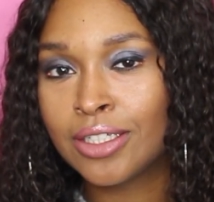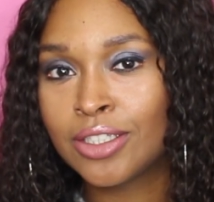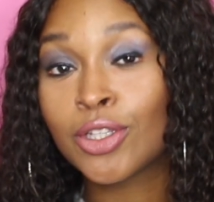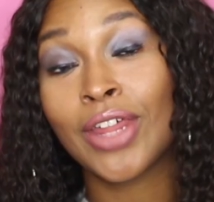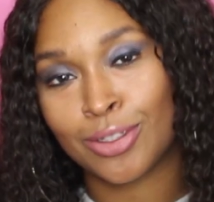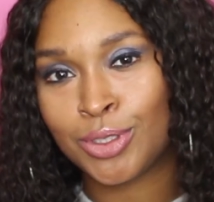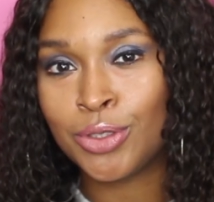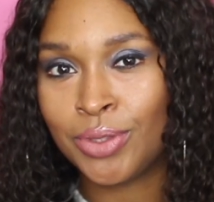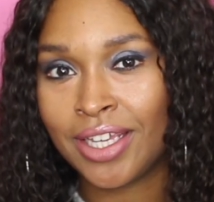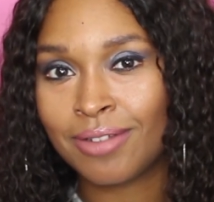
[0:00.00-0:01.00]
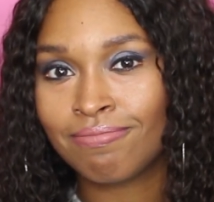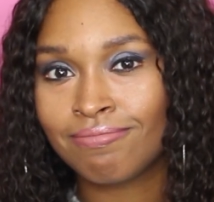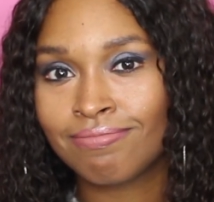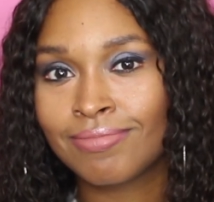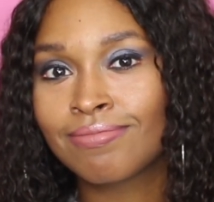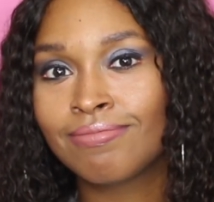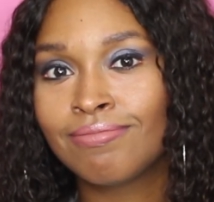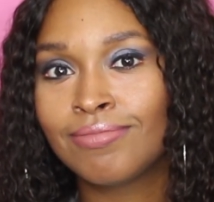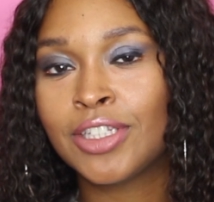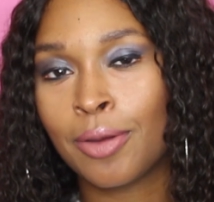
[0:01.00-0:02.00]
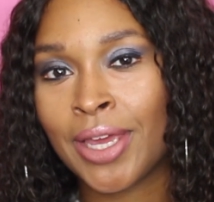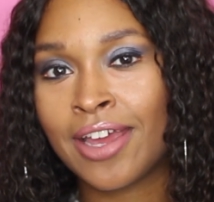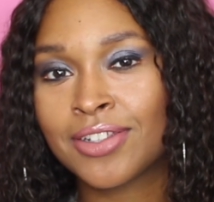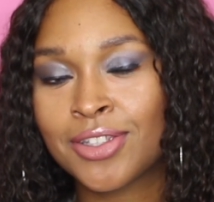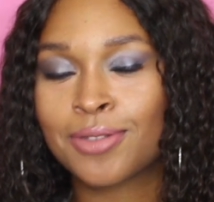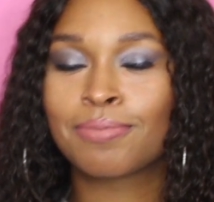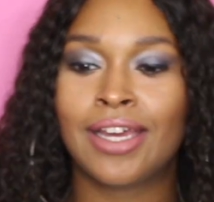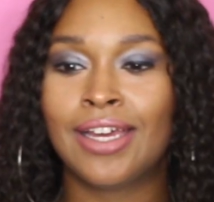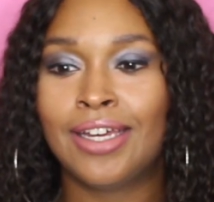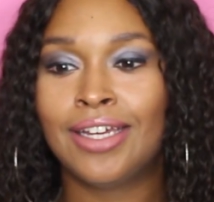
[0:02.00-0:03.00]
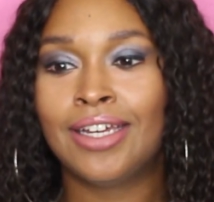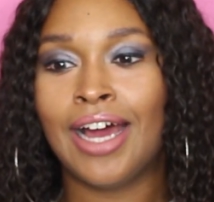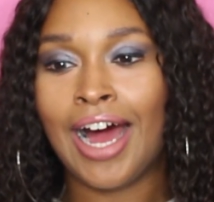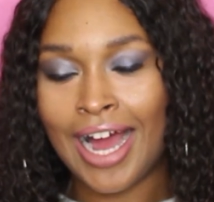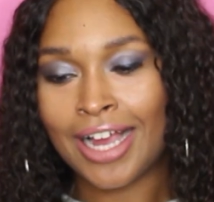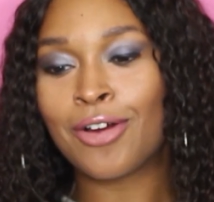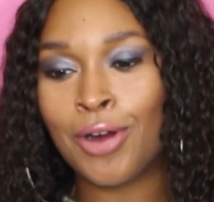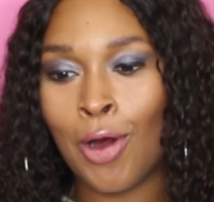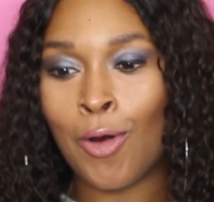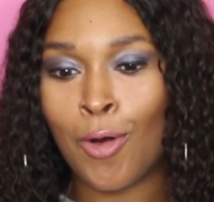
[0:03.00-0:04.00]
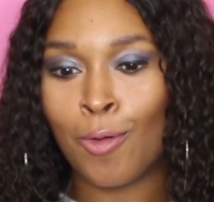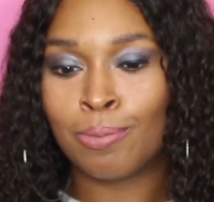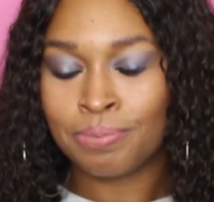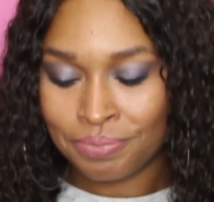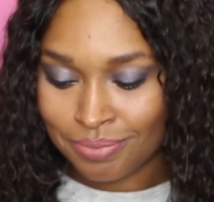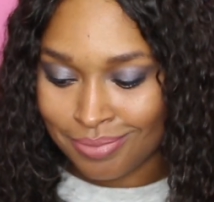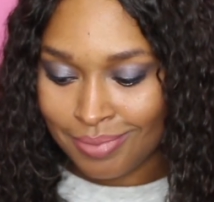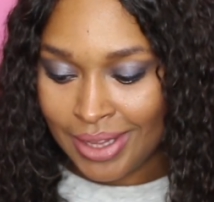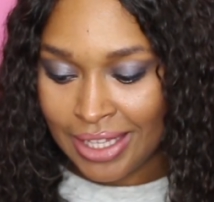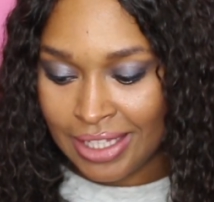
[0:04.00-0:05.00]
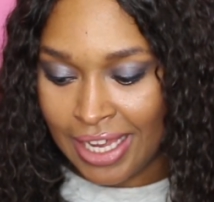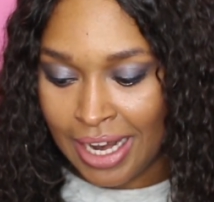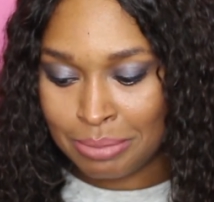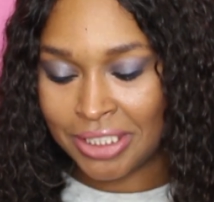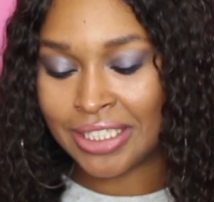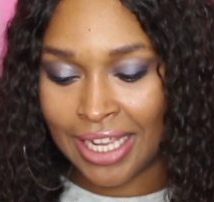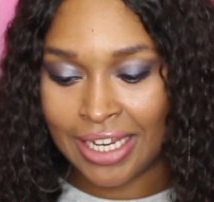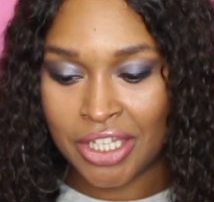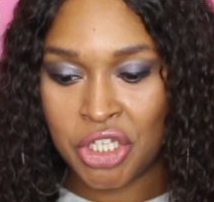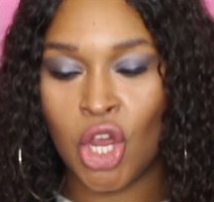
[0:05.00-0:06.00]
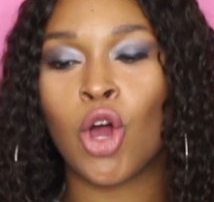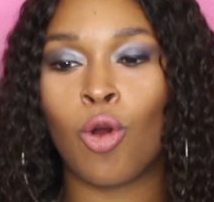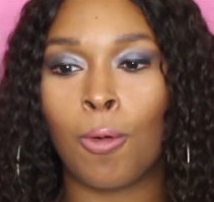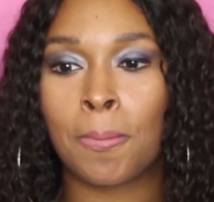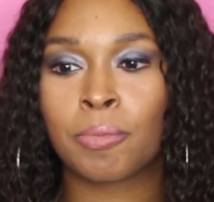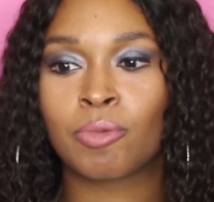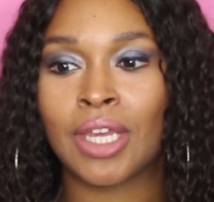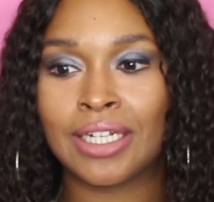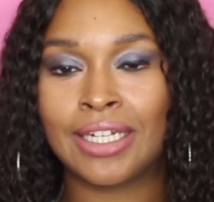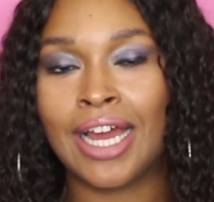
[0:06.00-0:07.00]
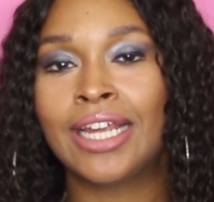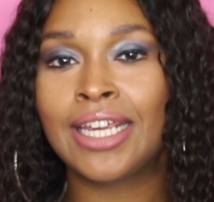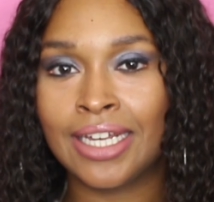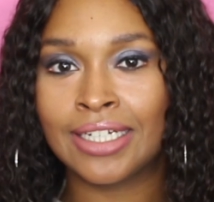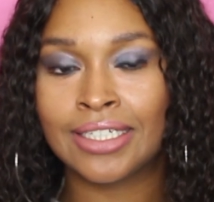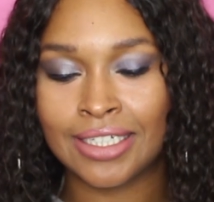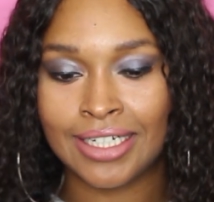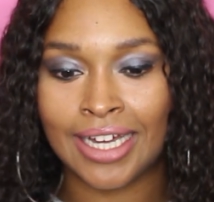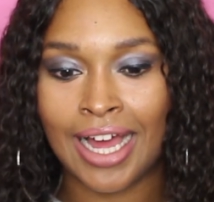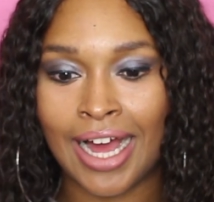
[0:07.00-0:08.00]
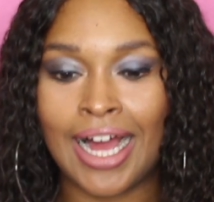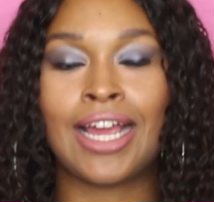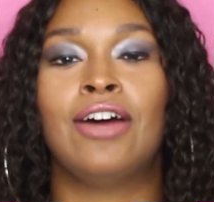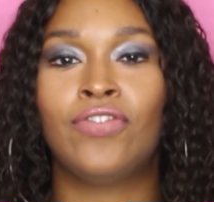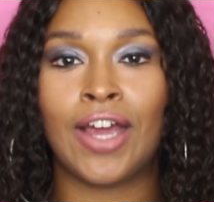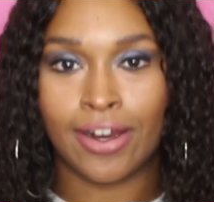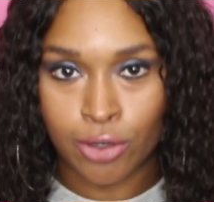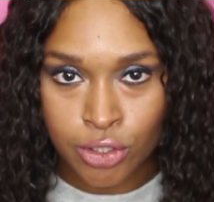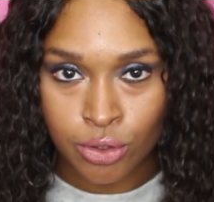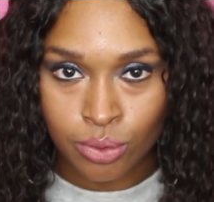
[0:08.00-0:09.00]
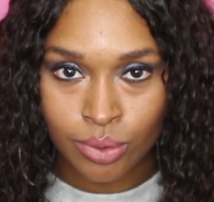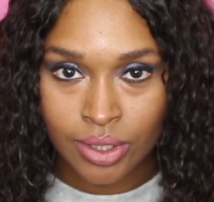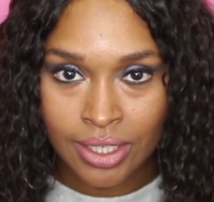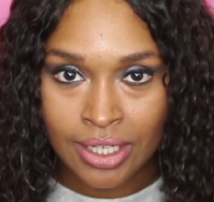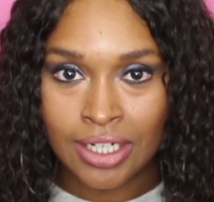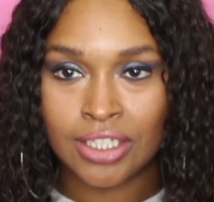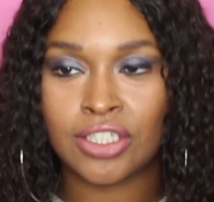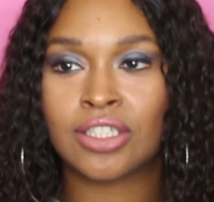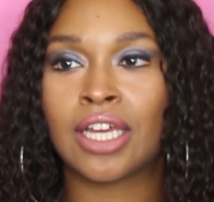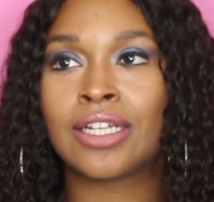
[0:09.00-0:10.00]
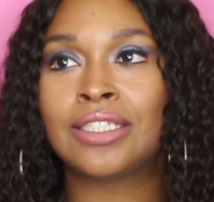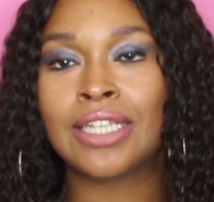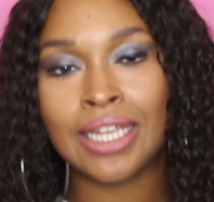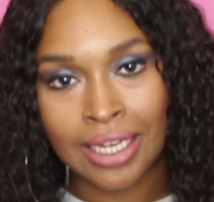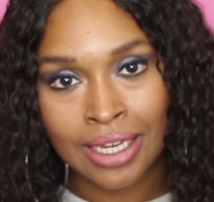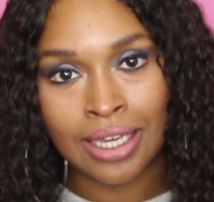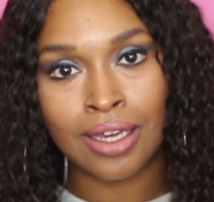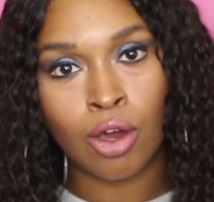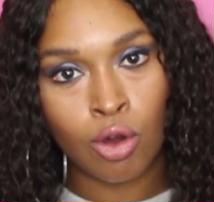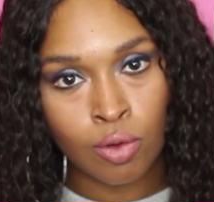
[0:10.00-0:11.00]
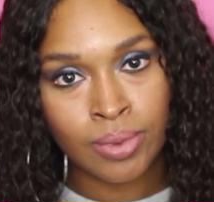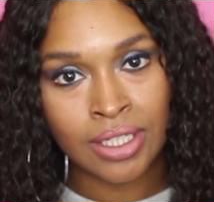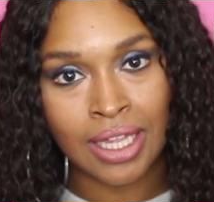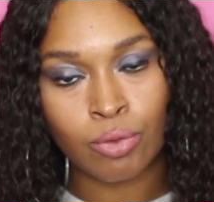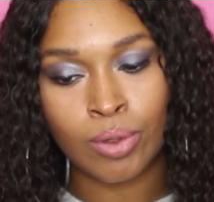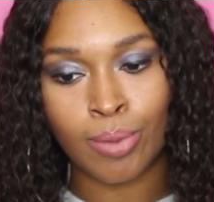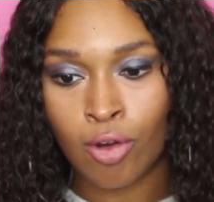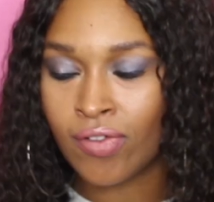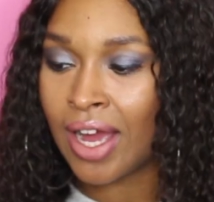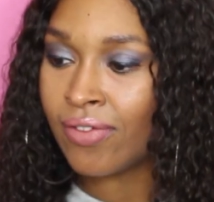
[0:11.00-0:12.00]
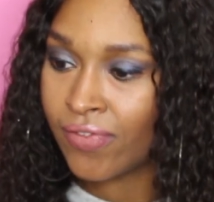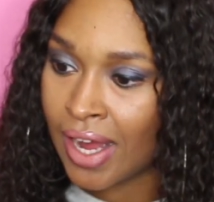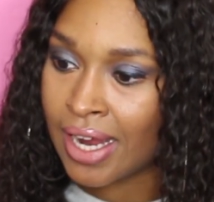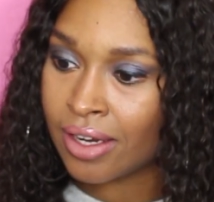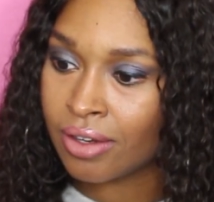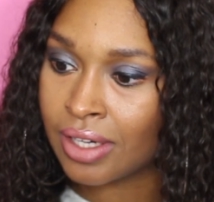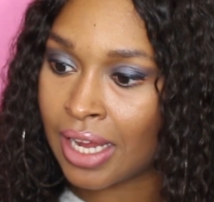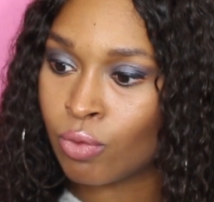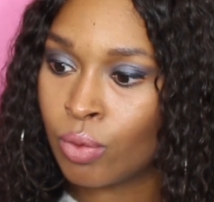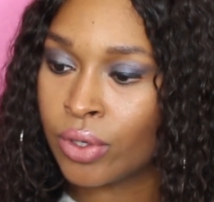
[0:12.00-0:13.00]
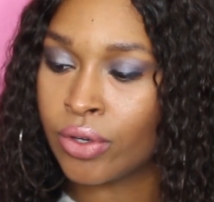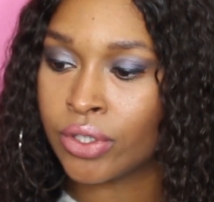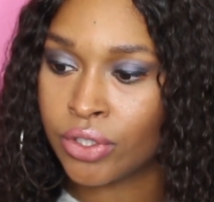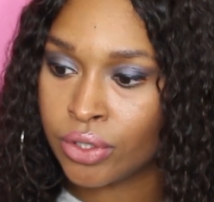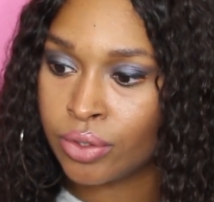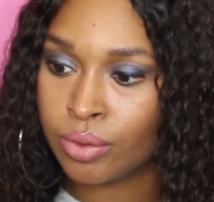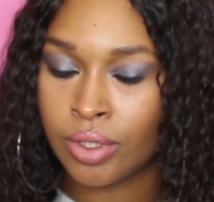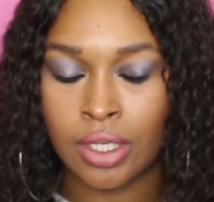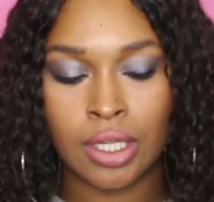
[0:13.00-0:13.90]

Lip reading: So that's what you get, dumbass. I go home and I'm just like, yo, Diana, I got fired too. She's like, dang, homie, like we both got fired. Like, what we gonna do?